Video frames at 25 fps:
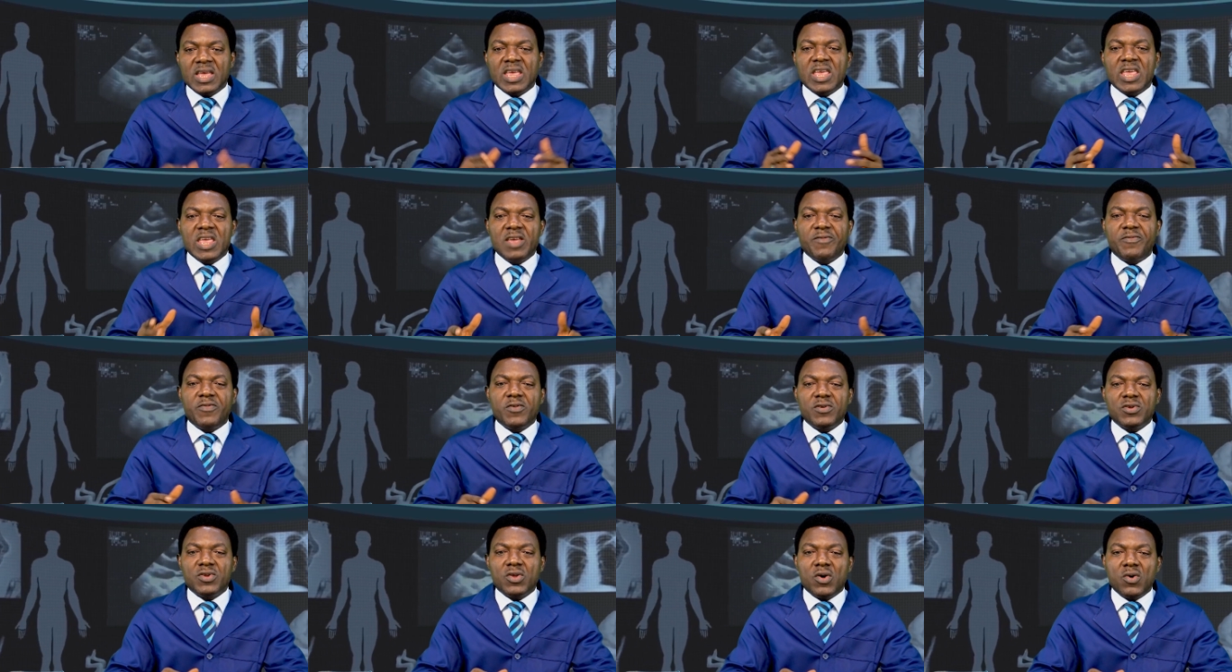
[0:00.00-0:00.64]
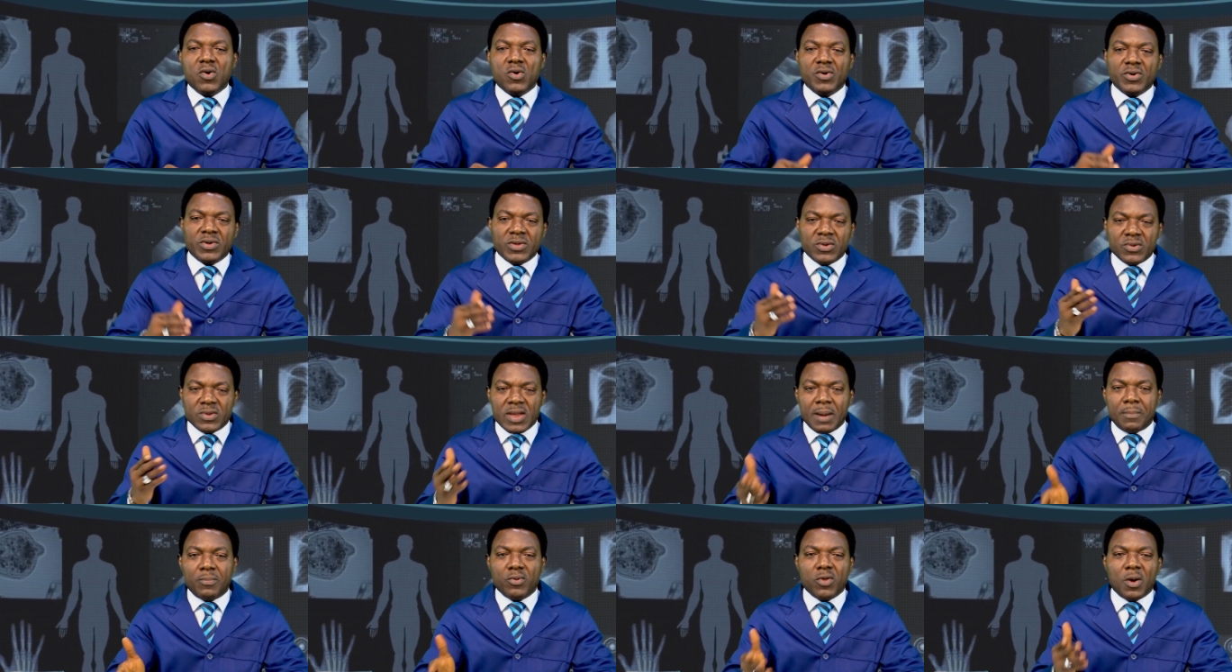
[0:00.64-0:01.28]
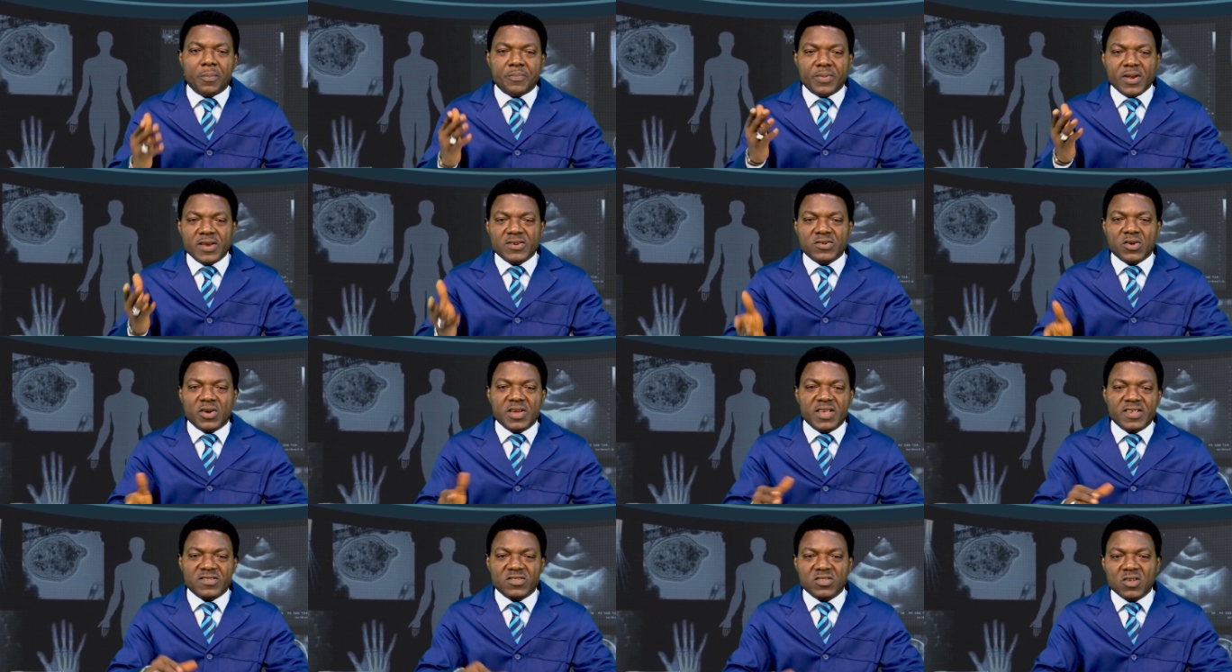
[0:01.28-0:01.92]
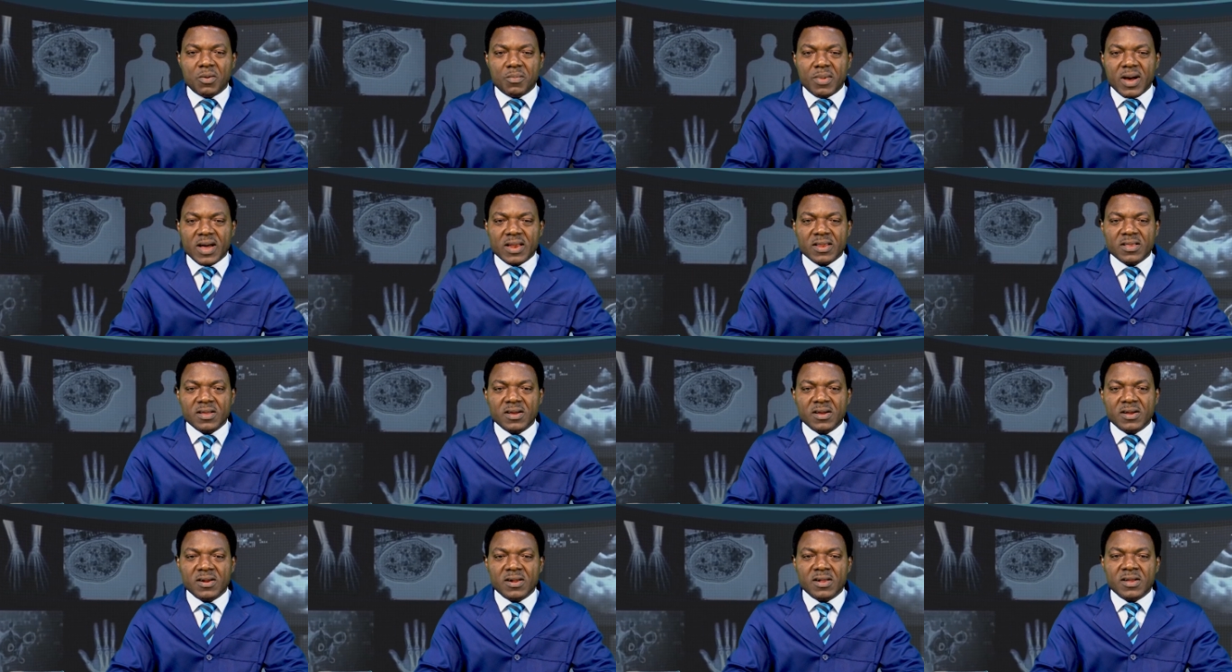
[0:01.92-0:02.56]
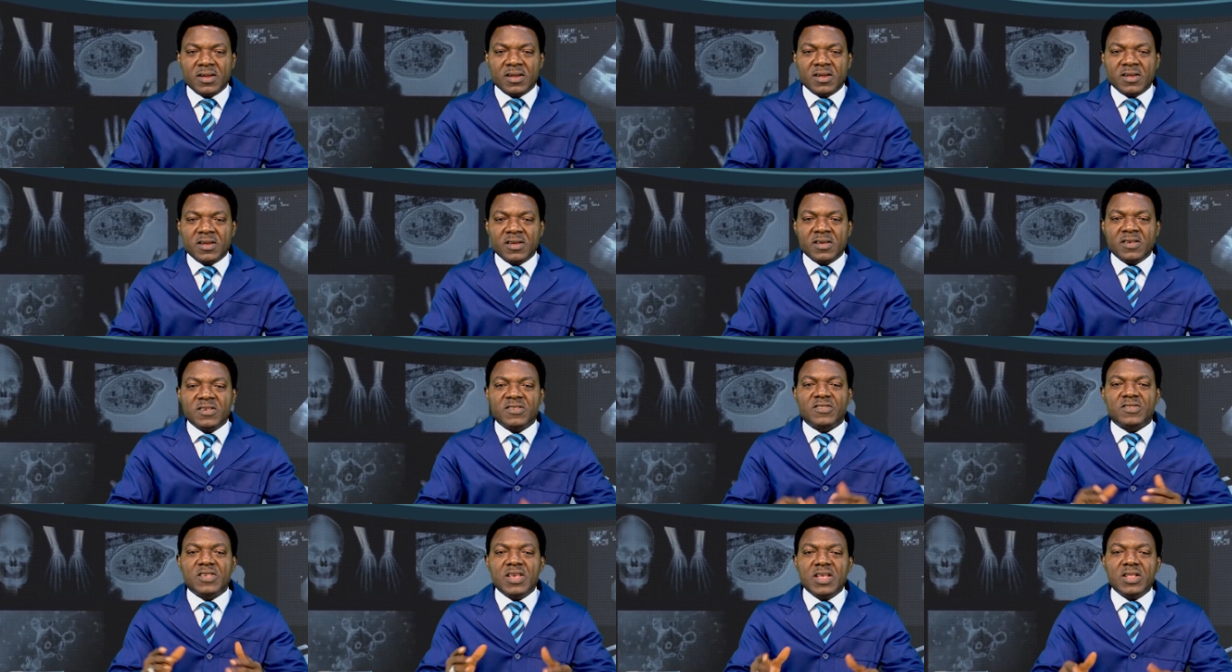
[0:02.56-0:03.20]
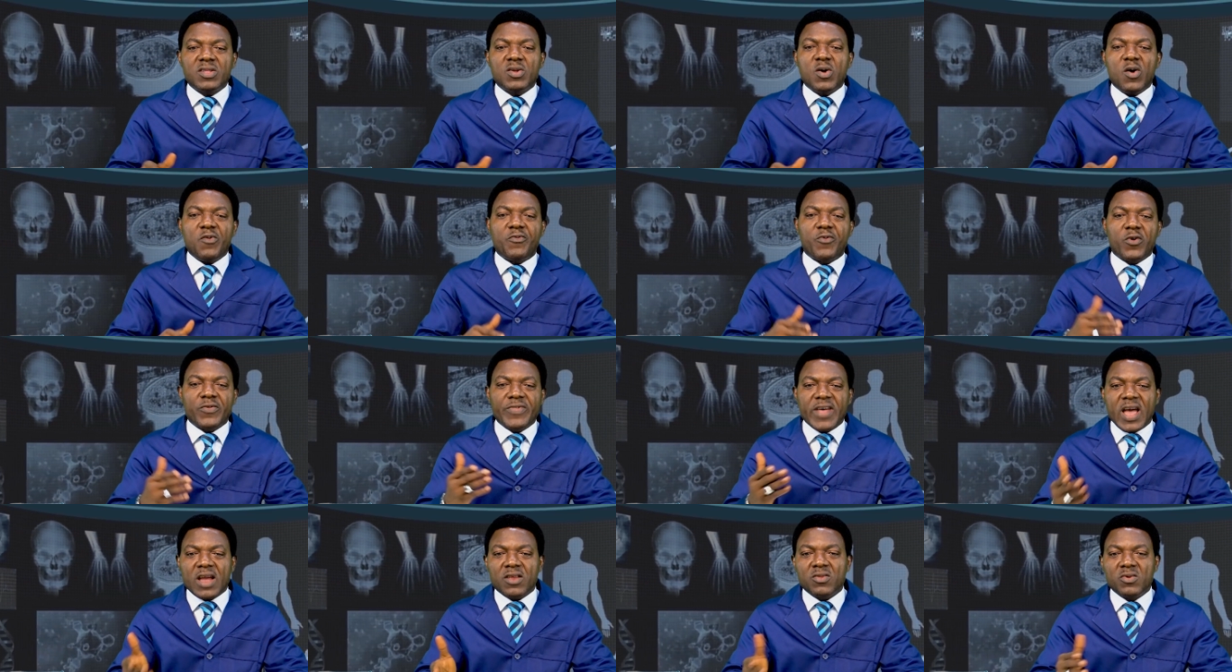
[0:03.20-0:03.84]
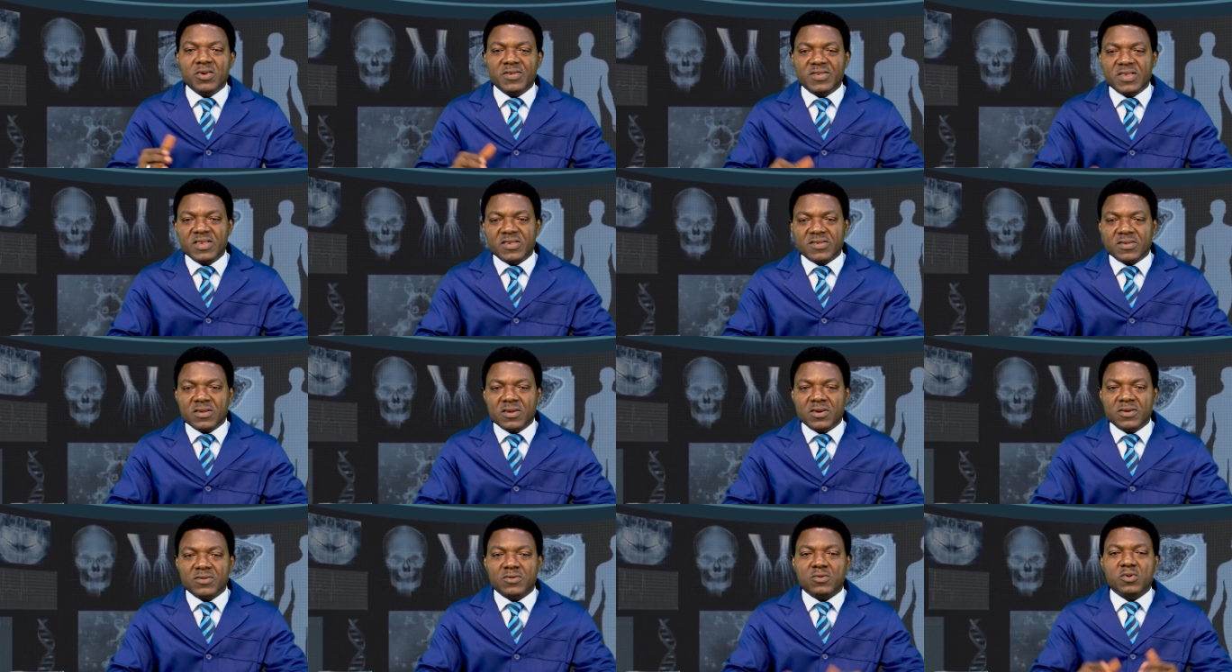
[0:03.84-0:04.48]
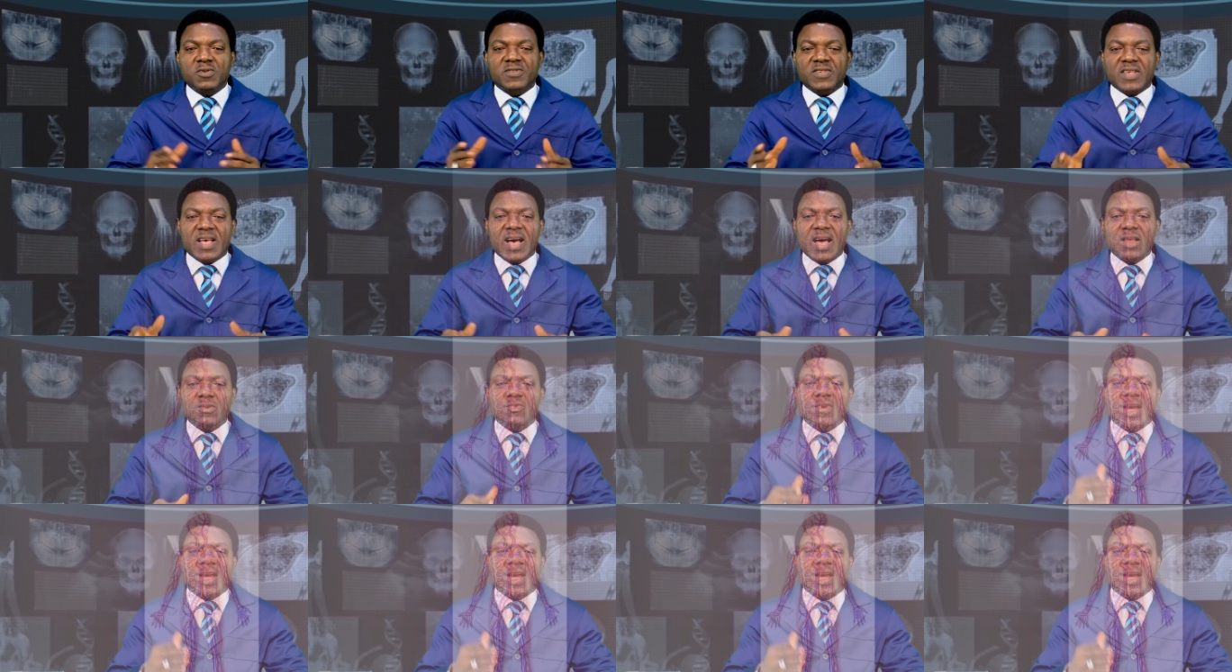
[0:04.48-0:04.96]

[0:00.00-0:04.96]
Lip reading: Even though your blood pressure is normal, still go for diagnosis to scan